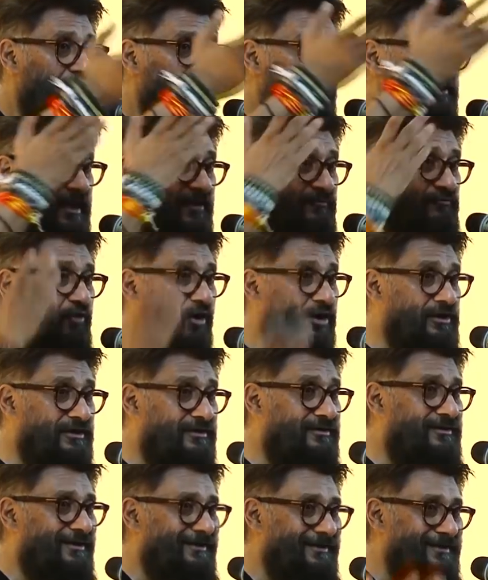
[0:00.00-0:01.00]
then
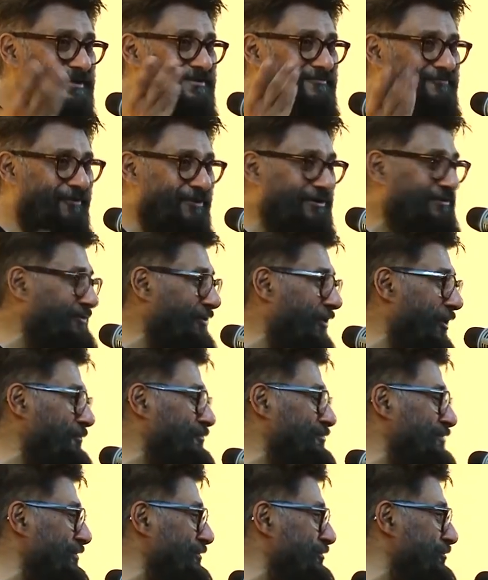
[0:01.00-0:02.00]
what
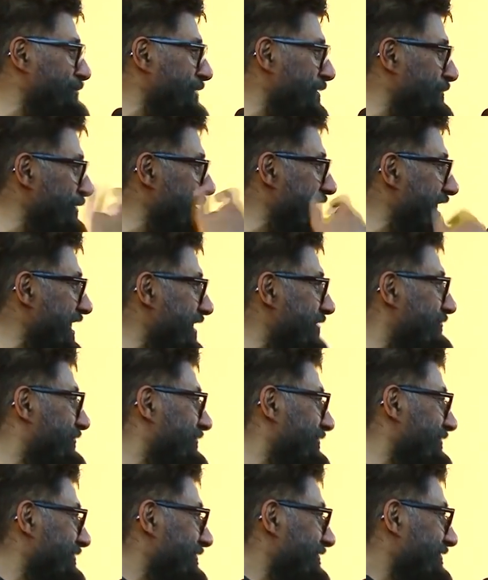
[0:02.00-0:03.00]
option do people have?
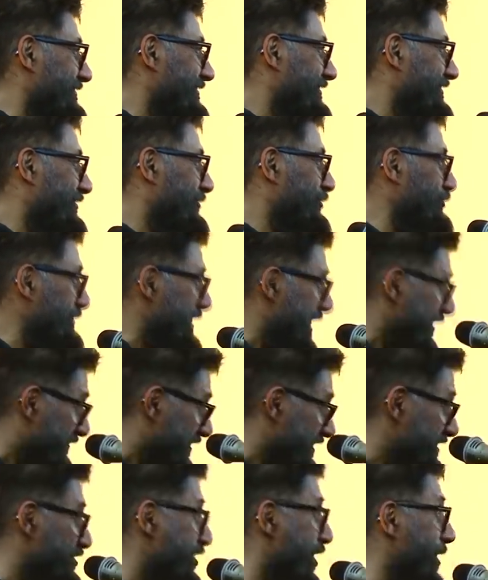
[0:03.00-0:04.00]
Do they have
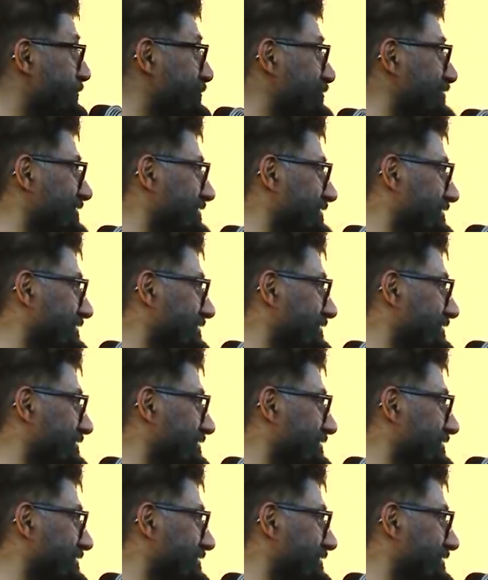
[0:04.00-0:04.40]
any option?